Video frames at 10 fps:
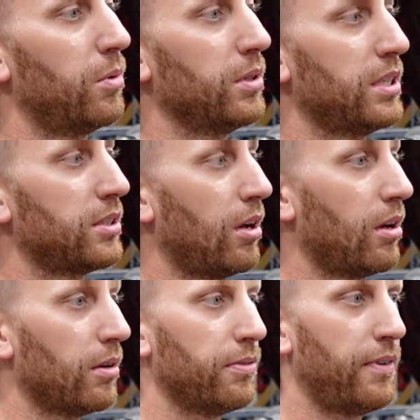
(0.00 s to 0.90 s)
once it's
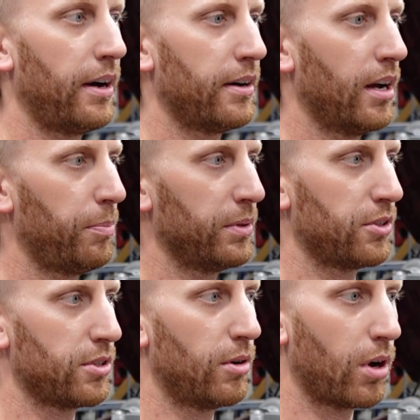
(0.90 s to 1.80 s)
all fired up and
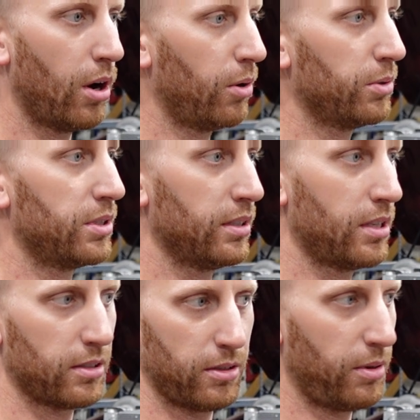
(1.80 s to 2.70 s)
there's no codes and it
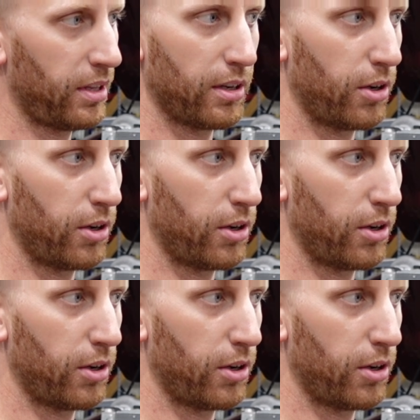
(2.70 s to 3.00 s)
doesn't do anything